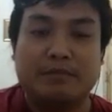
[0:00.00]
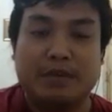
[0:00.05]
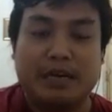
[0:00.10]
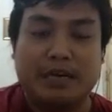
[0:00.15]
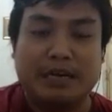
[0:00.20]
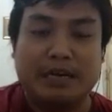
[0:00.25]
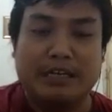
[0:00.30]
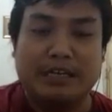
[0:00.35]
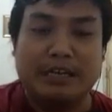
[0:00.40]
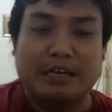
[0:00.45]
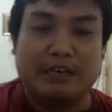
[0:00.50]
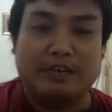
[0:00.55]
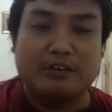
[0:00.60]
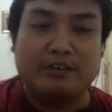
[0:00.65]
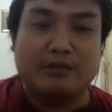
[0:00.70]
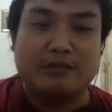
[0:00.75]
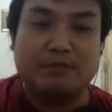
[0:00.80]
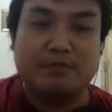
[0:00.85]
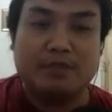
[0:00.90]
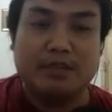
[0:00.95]
I
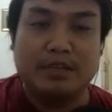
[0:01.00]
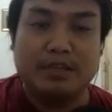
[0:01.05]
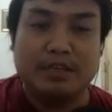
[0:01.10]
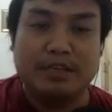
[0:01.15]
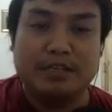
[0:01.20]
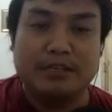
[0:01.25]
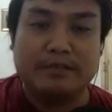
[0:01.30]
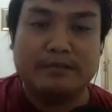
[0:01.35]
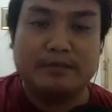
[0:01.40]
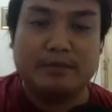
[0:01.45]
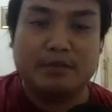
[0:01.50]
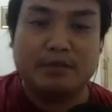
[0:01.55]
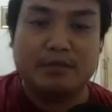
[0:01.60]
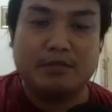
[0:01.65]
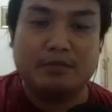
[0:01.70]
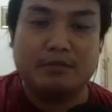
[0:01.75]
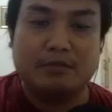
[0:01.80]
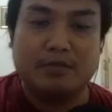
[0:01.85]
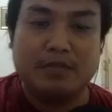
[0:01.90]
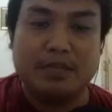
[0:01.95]
adopt this
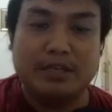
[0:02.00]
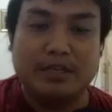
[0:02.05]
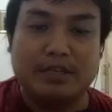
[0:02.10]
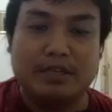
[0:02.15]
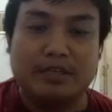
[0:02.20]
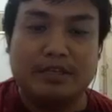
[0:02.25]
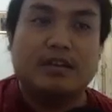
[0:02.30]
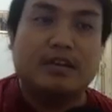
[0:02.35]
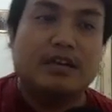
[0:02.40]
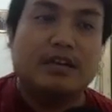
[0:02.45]
from this.